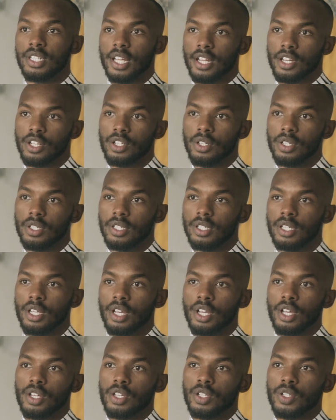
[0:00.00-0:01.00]
sections.
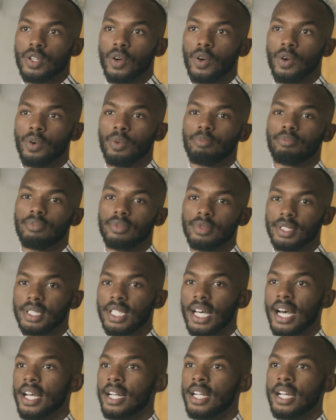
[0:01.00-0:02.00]
So
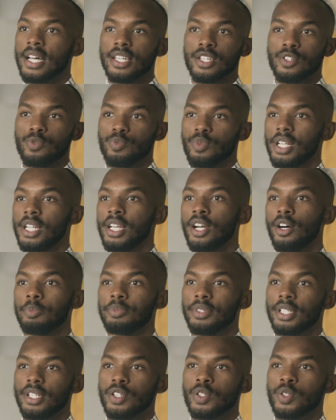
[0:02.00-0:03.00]
that has really
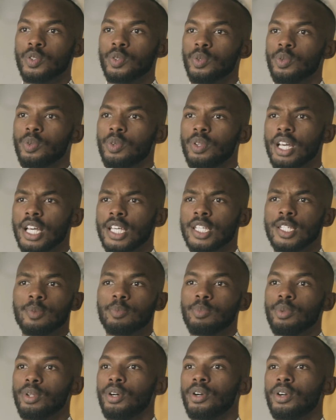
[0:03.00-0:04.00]
helped us to
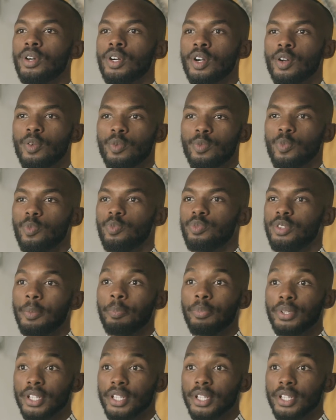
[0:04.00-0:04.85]
explore the